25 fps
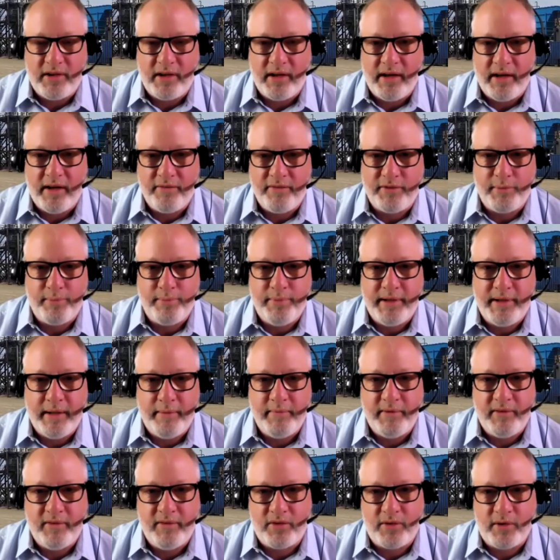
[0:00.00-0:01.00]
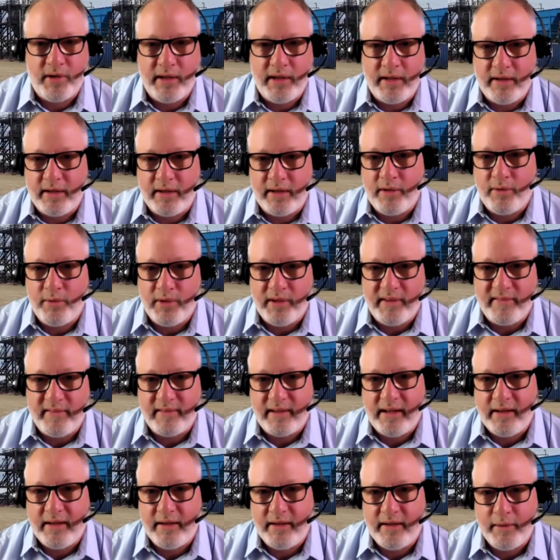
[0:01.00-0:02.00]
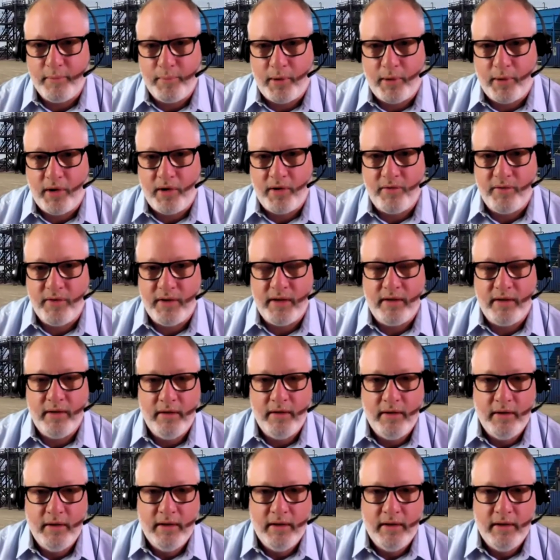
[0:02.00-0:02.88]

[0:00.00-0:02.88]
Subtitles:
You're going to have to demonstrate that you're recycling part of it